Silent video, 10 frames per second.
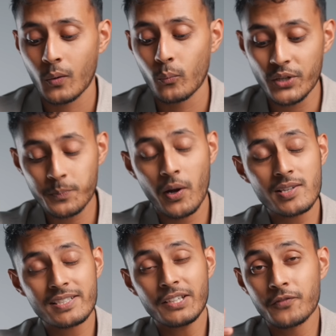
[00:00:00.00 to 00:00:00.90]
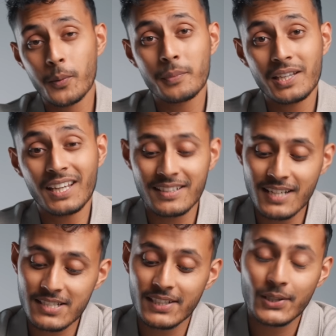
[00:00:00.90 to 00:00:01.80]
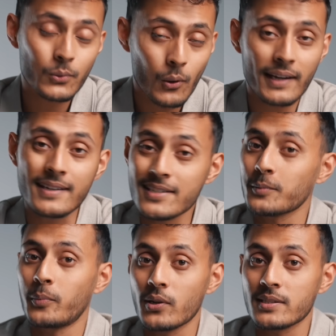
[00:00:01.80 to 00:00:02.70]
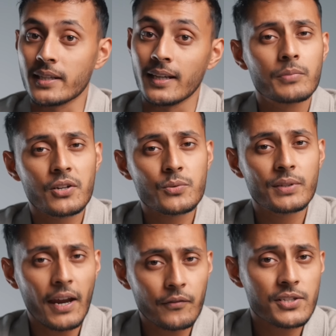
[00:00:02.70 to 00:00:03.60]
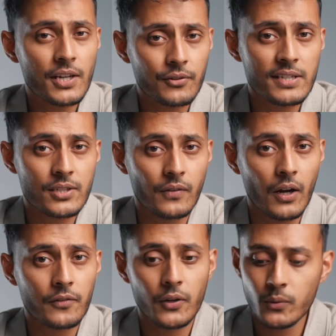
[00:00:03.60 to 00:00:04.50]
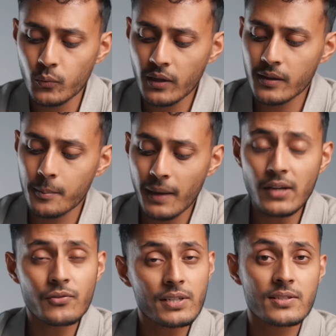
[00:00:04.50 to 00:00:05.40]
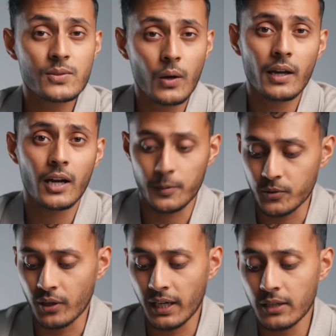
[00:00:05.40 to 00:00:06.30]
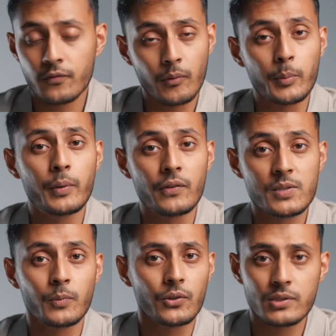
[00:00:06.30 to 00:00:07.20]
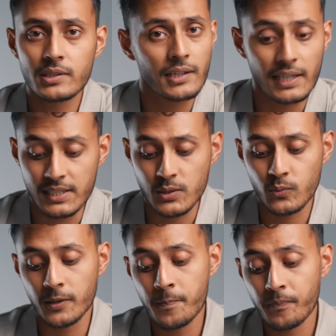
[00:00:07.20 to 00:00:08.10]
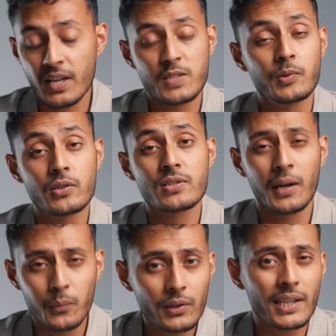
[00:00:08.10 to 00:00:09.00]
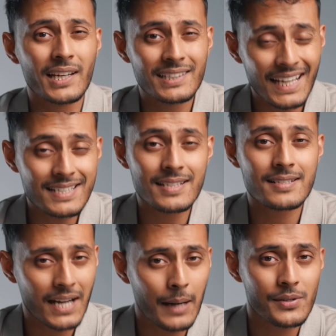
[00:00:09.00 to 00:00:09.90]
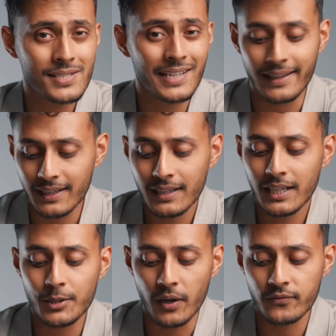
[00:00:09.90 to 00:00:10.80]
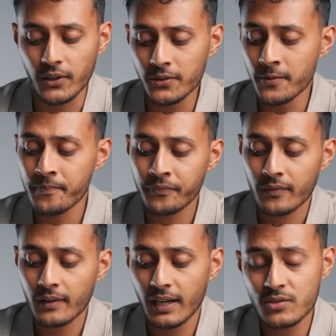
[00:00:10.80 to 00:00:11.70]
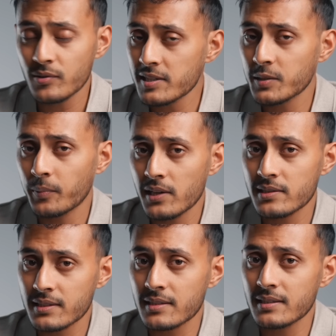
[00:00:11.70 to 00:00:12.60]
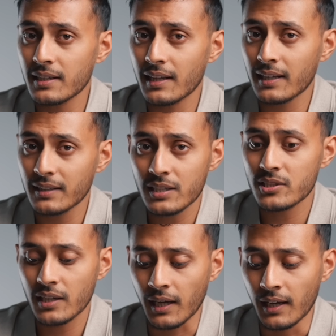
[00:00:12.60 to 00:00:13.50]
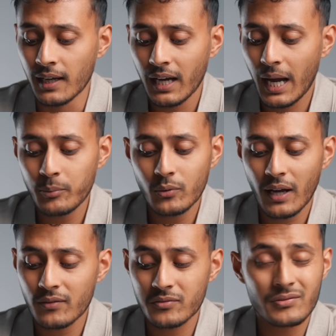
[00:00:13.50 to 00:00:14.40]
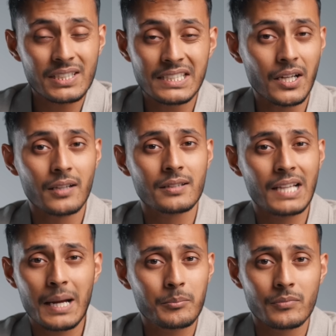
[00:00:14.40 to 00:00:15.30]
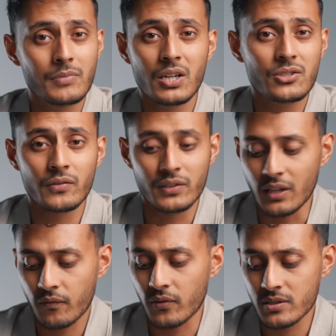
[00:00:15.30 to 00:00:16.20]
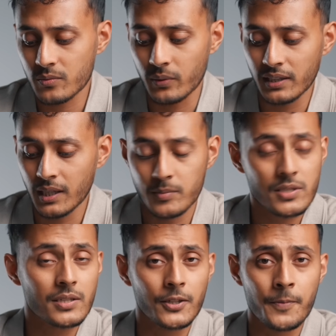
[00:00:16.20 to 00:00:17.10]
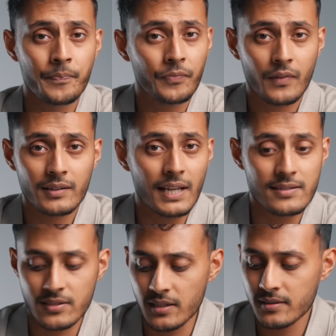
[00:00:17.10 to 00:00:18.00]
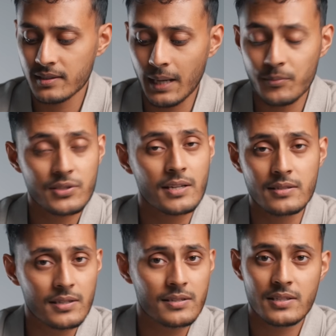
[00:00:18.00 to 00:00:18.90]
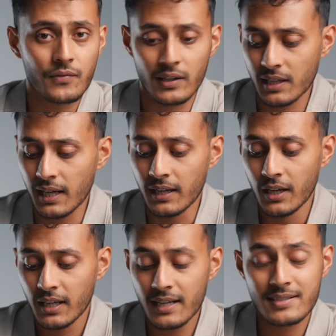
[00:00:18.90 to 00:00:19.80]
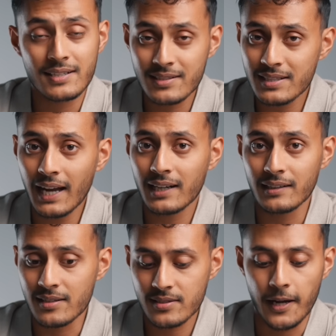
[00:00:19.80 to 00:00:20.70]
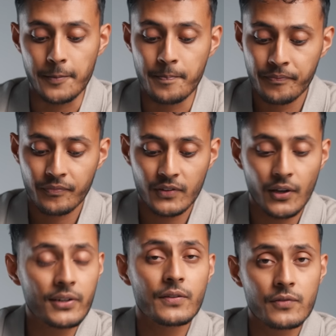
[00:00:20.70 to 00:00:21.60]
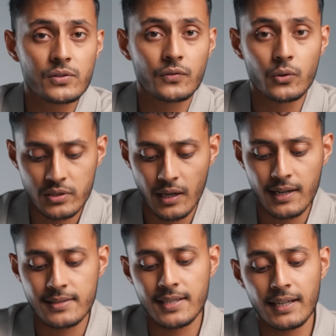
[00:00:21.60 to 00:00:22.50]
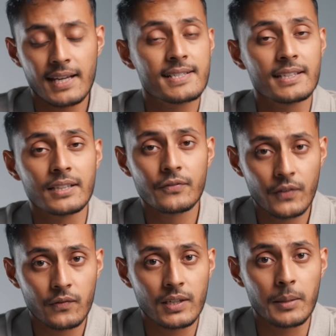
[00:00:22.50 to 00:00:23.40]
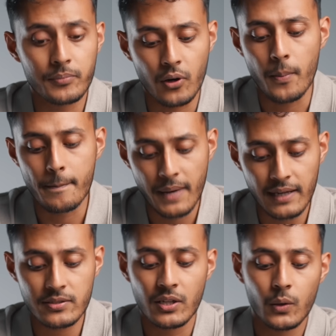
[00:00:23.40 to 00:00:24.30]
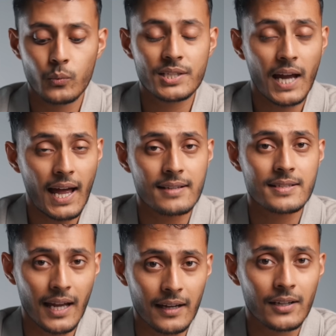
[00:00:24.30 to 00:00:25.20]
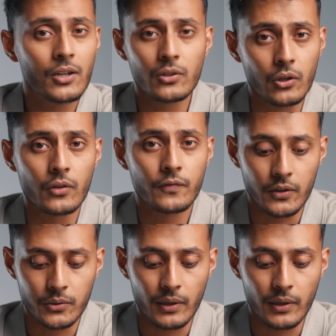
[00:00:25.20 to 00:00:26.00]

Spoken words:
which personally for me is actually quite disappointing, because with every generation of iPhone, one of the main reasons why I upgrade from the previous model to the latest one is because I want the latest camera tech in my phone. And it's really surprising to see that this year, Apple haven't really done that much of a difference when it comes to lenses, camera sensors, stuff like that. It's exactly the same. The only difference, of course, like I said, is in the 15 Pro Max, which has that longer focal